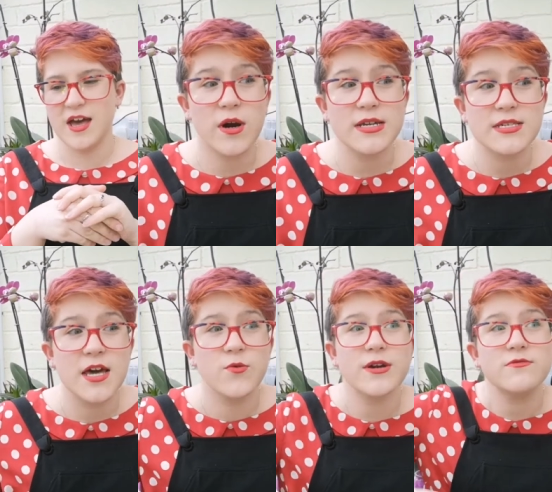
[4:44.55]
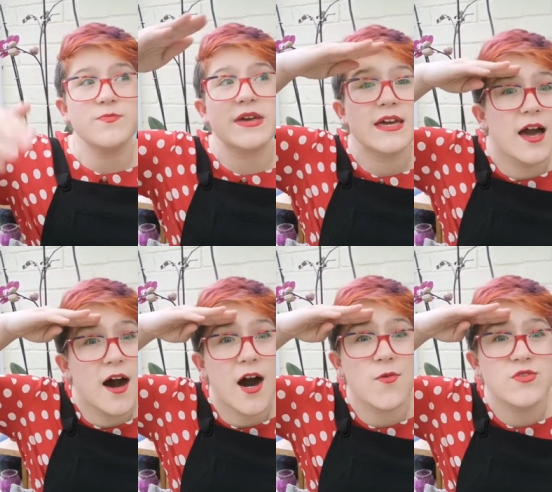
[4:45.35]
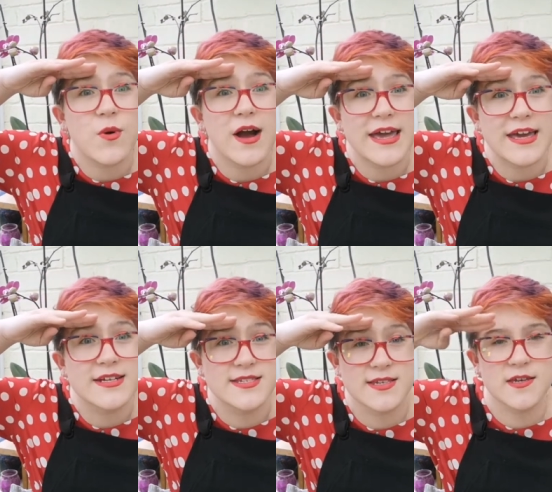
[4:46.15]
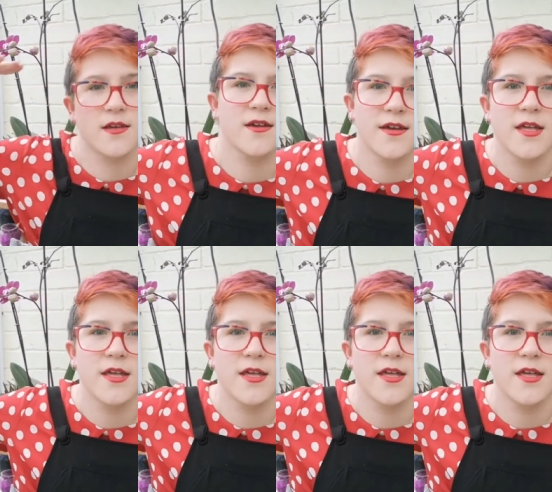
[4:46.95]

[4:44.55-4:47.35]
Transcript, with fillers: Otherwise, we would be up to our ears